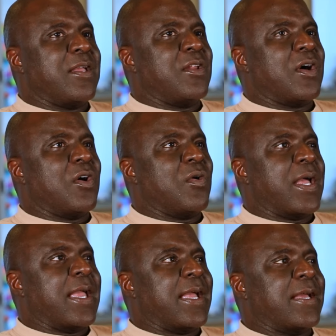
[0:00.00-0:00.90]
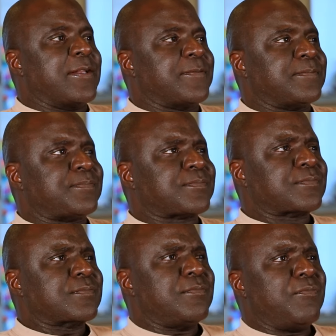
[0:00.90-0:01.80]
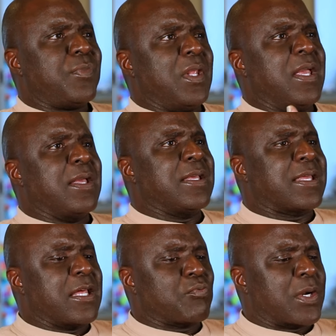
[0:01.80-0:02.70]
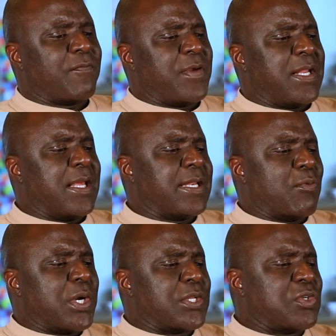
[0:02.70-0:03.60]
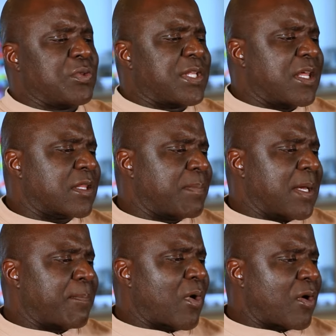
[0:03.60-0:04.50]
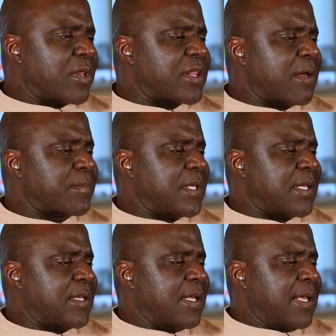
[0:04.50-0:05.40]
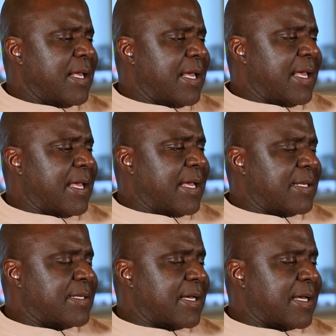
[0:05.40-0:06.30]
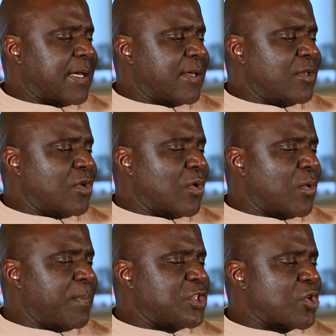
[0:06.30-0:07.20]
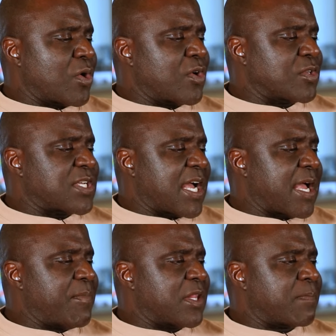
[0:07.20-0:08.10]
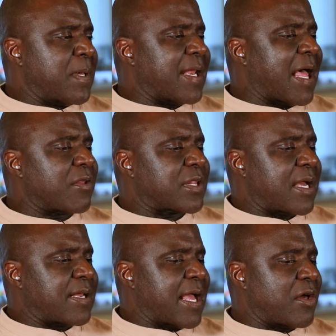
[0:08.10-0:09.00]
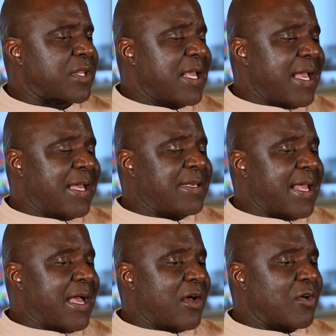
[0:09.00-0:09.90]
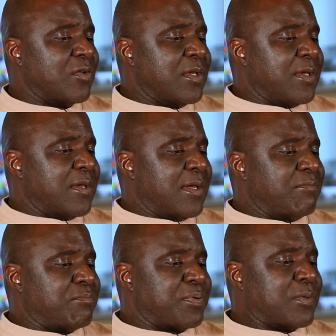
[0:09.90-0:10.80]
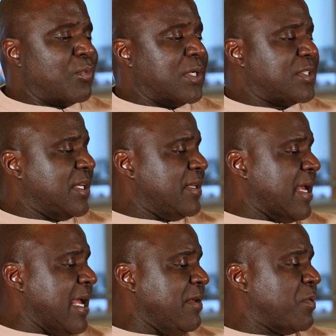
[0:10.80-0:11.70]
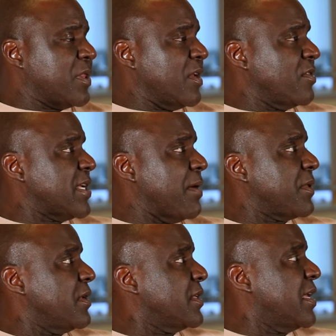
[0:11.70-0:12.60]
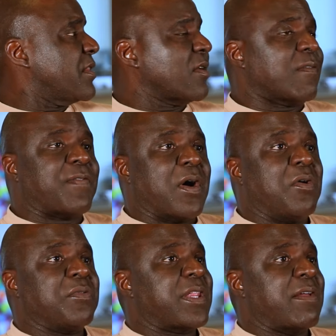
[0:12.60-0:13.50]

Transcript: you know, and kids want to fit in, they want to do things to be a part of something, and, you know, majority of your time is spent outside the house, and now, 80% of your time, the kids on their phone,